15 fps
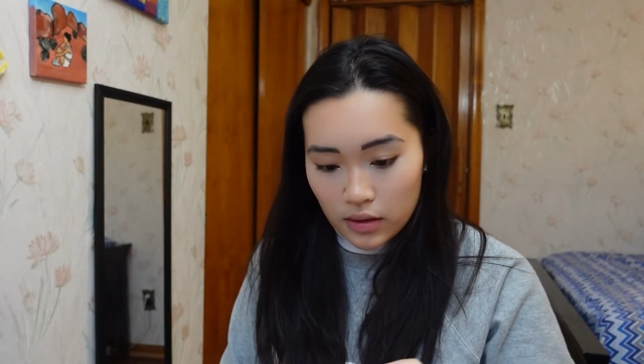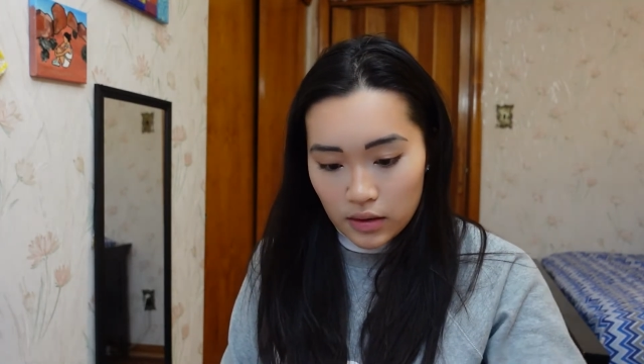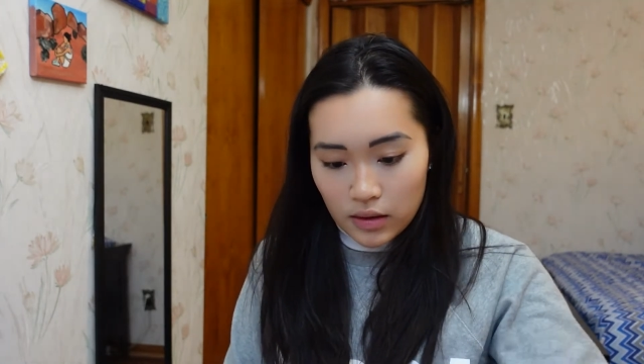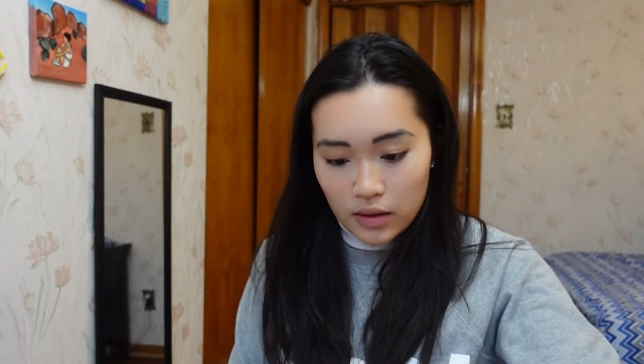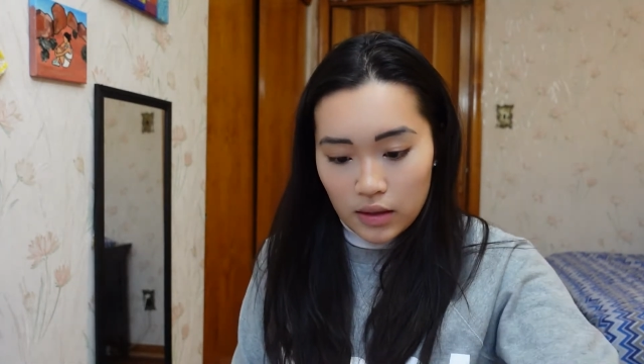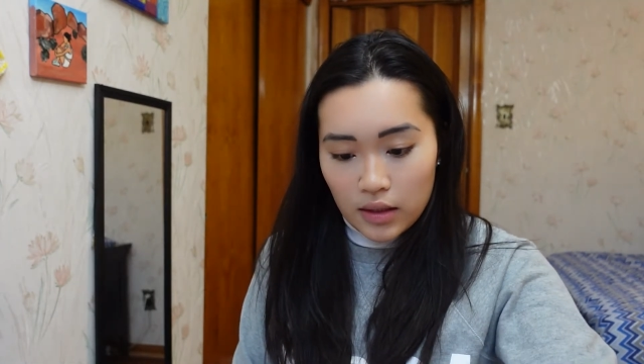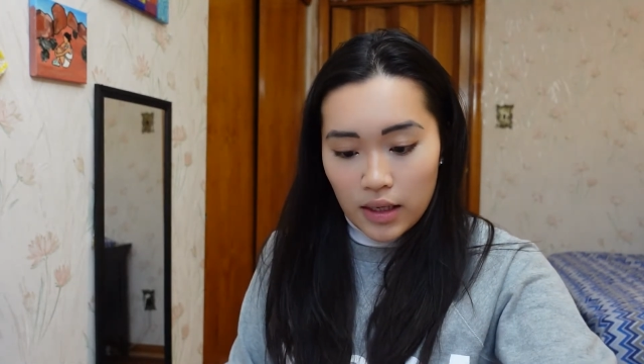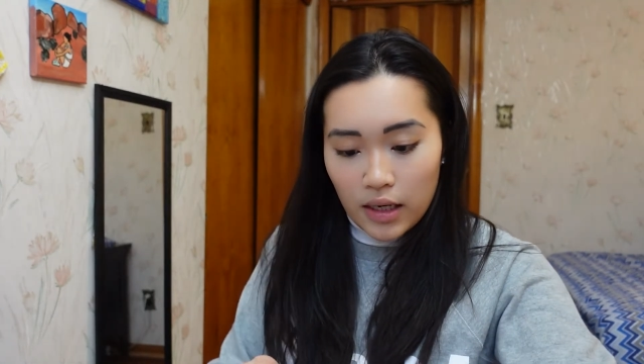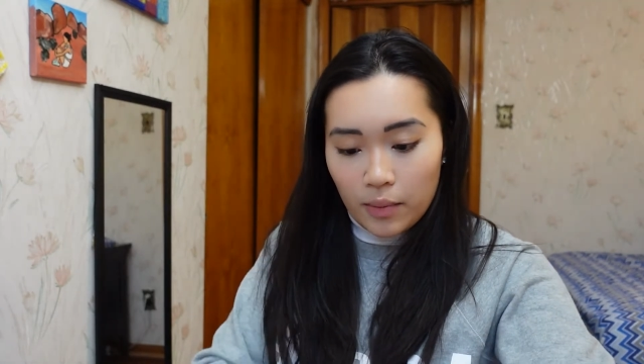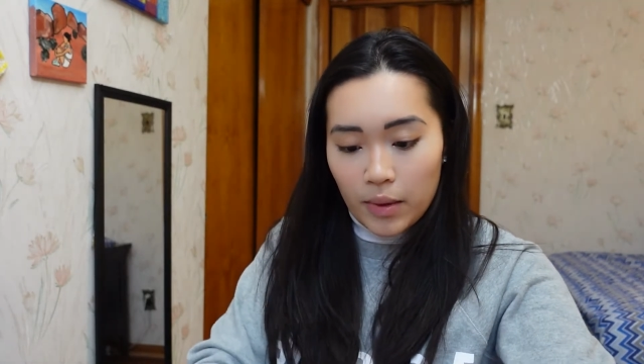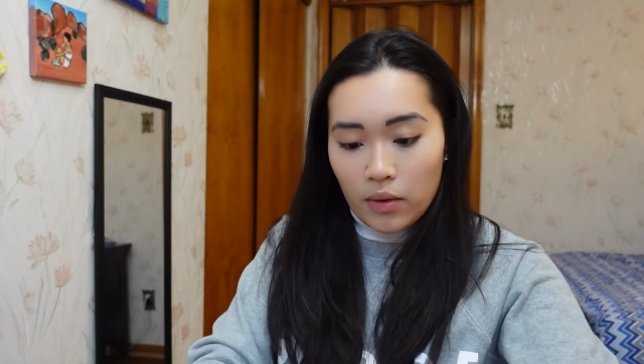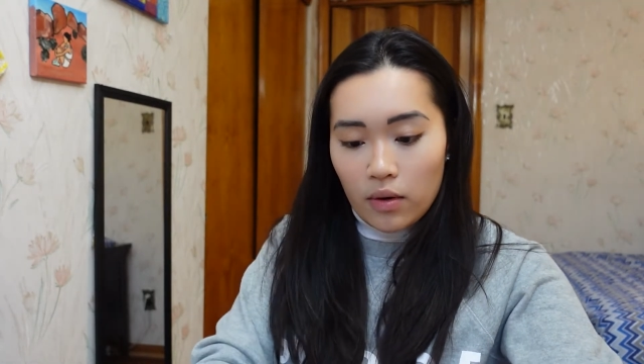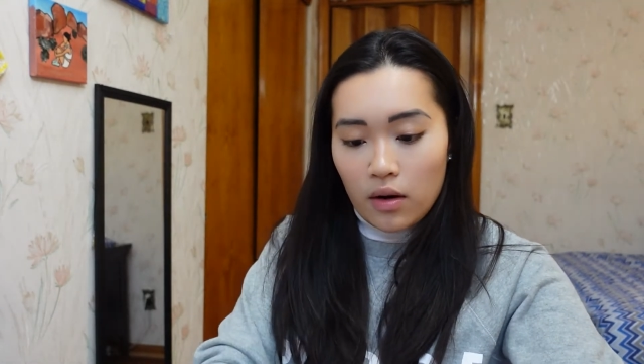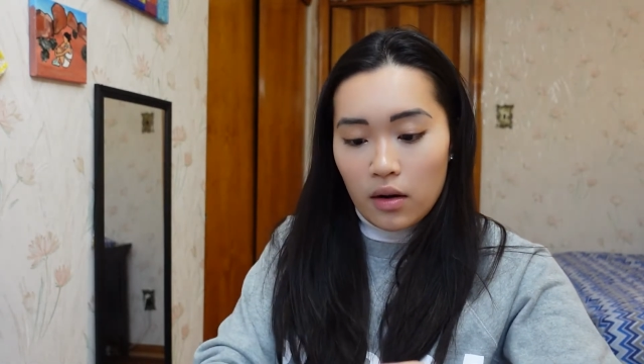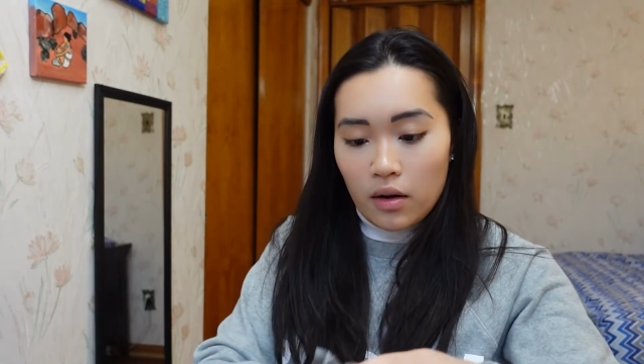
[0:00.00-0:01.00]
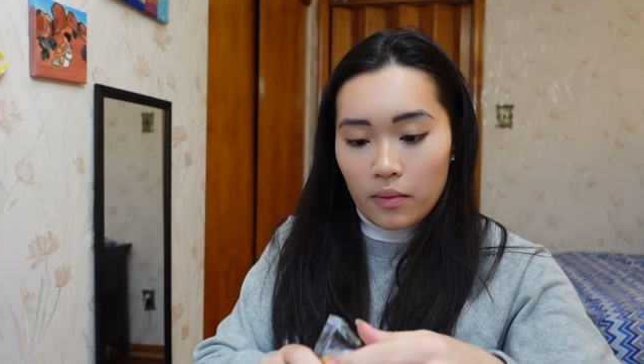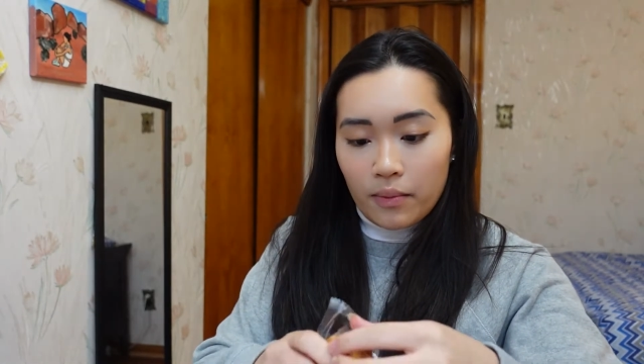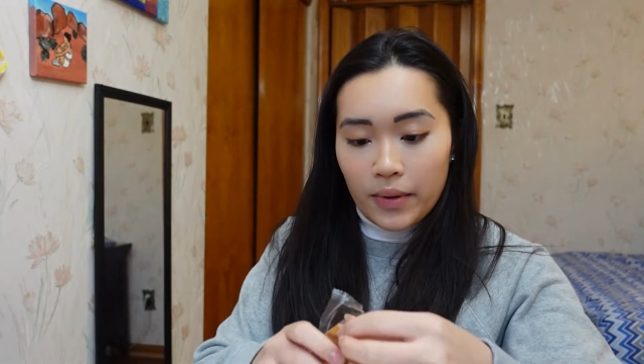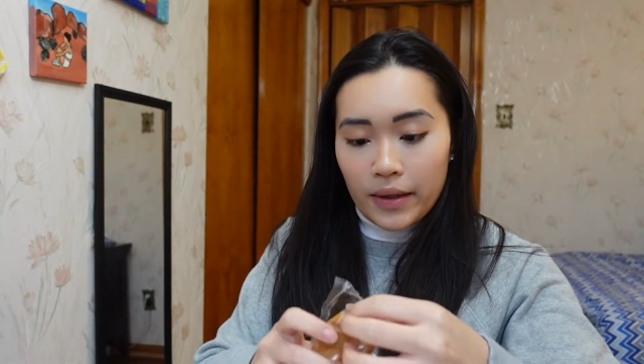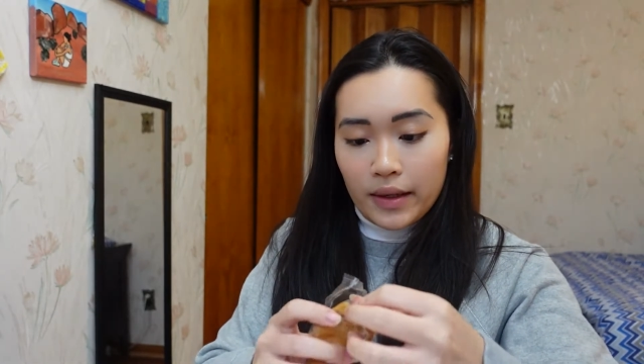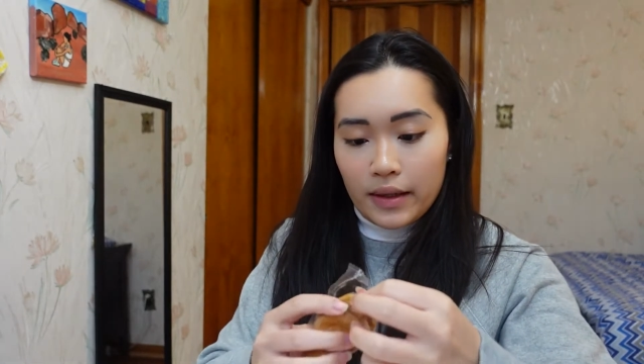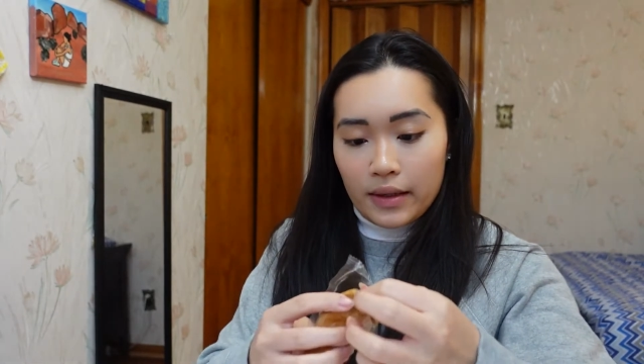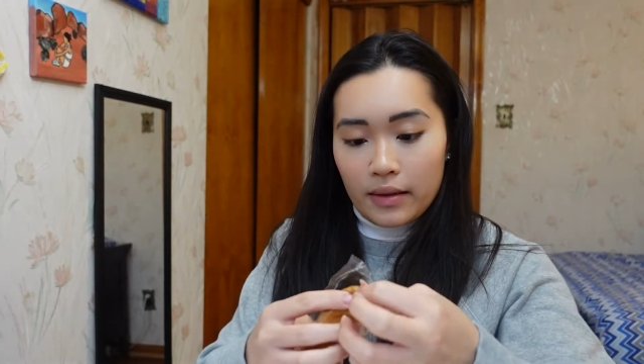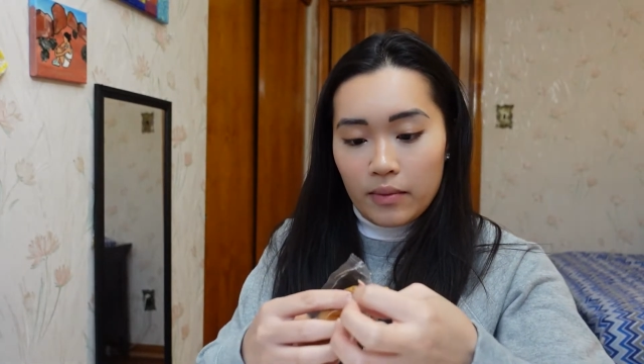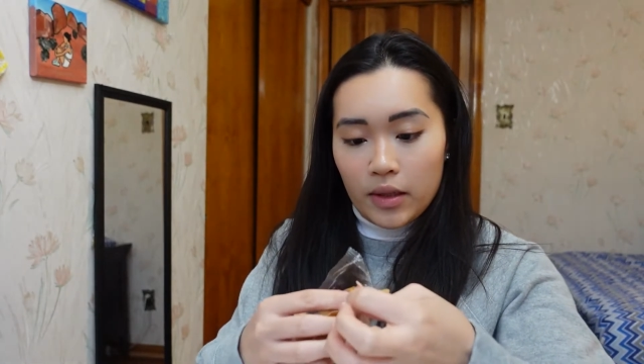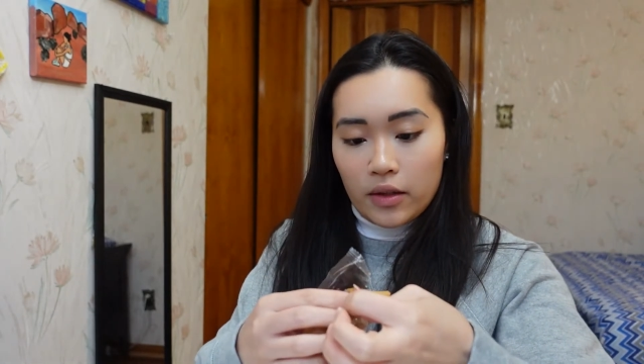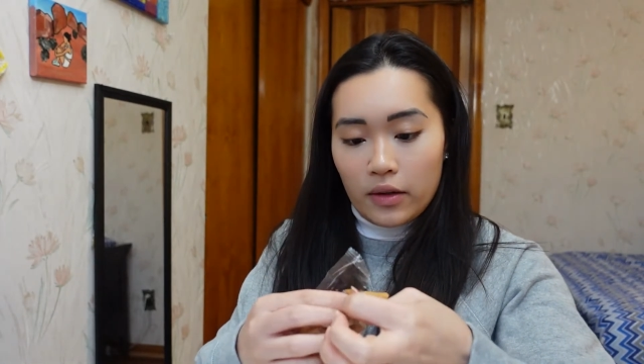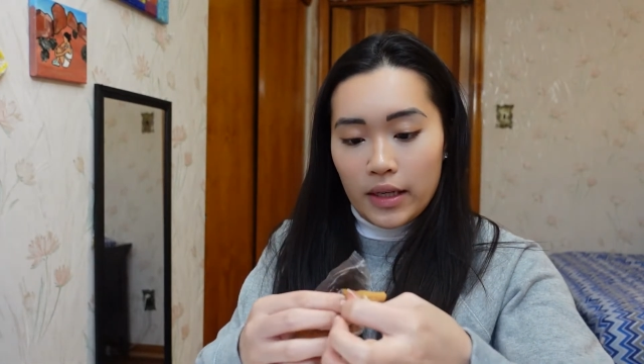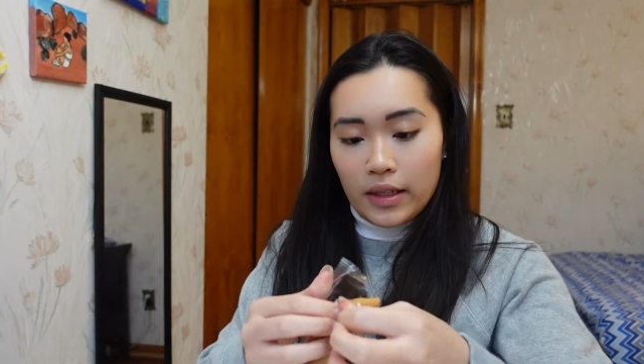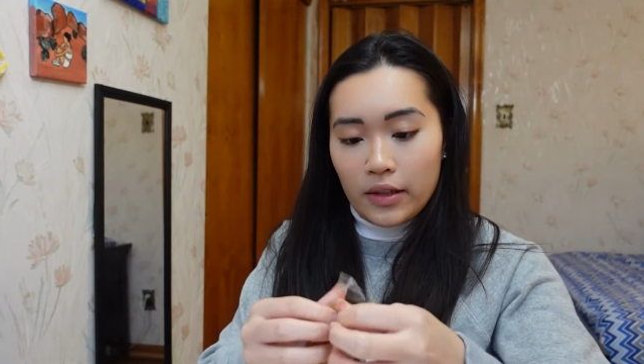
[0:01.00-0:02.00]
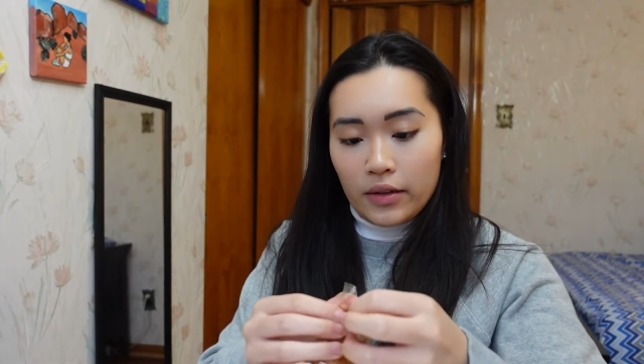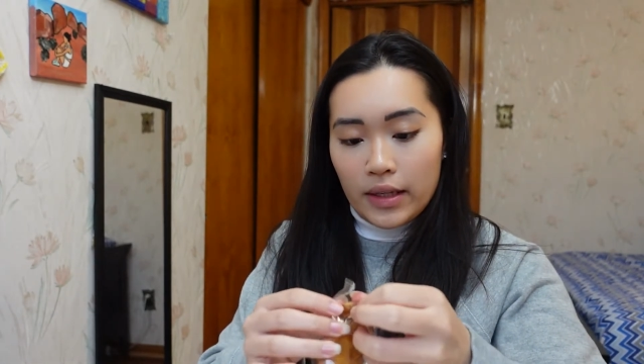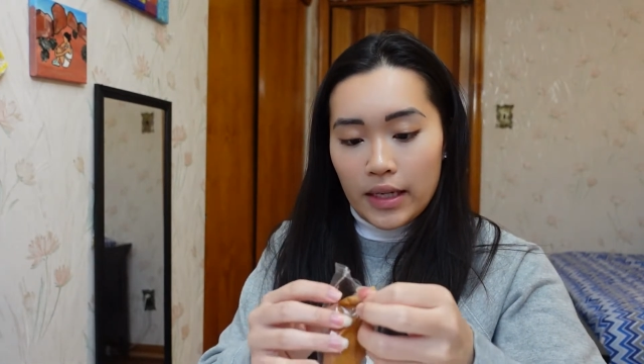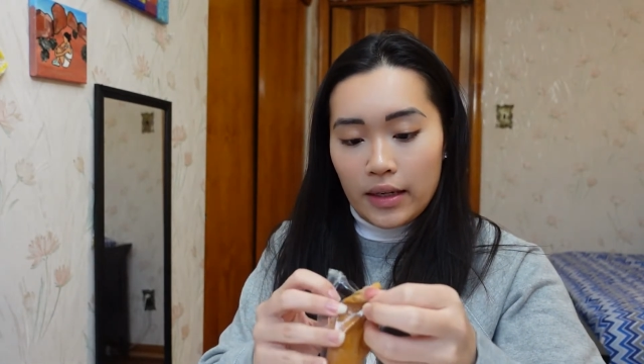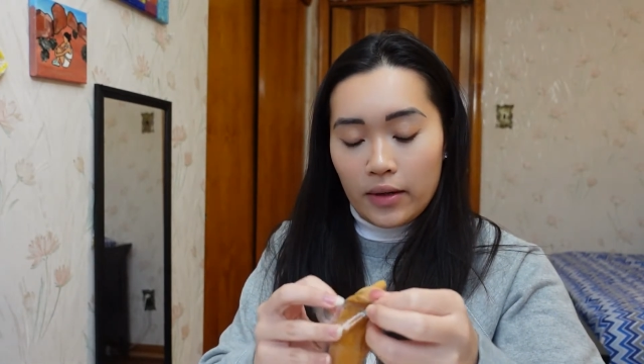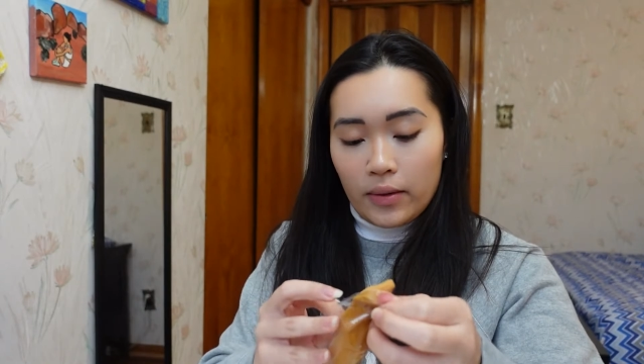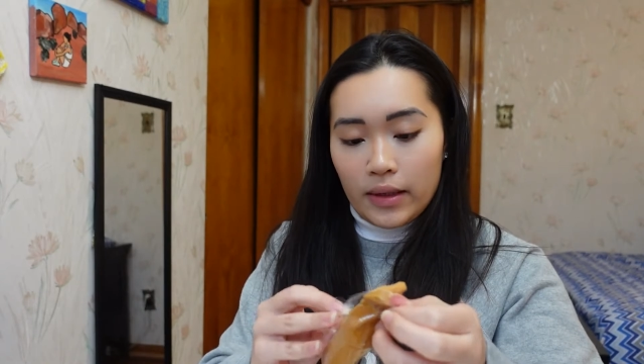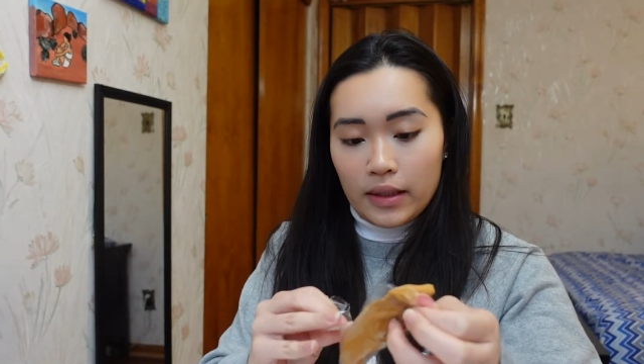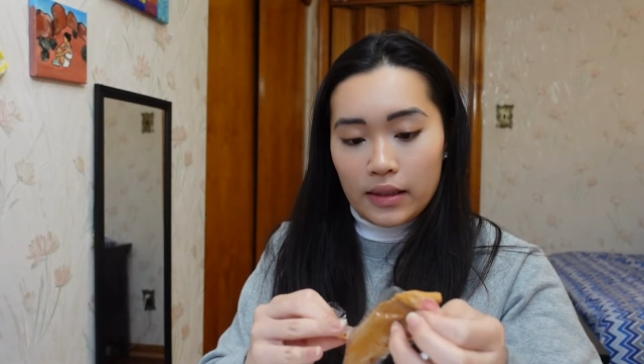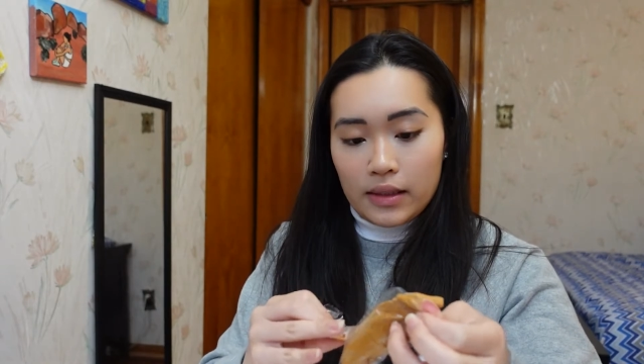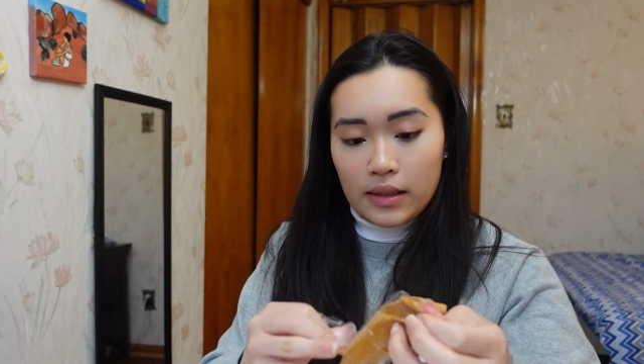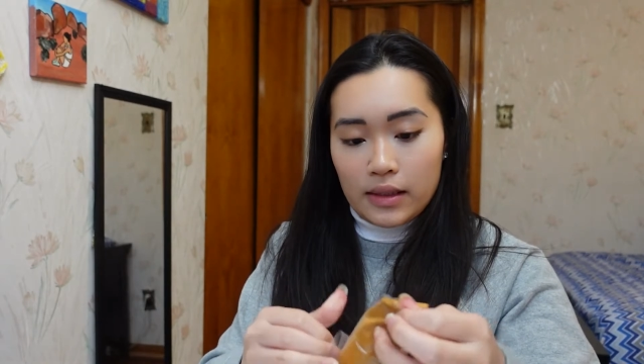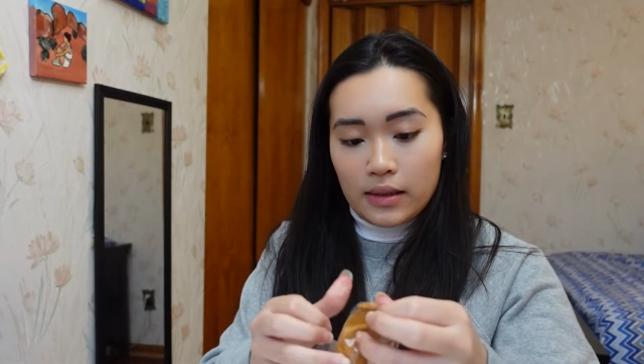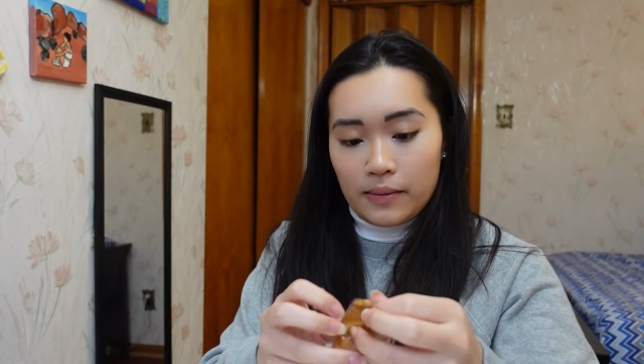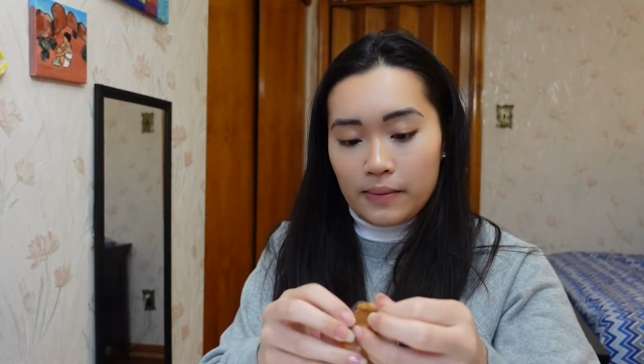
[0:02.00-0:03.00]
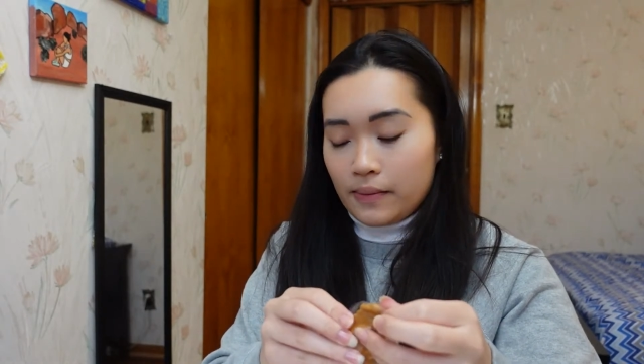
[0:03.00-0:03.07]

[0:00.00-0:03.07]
I could be wrong, but I'm gonna go ahead and do that anyways.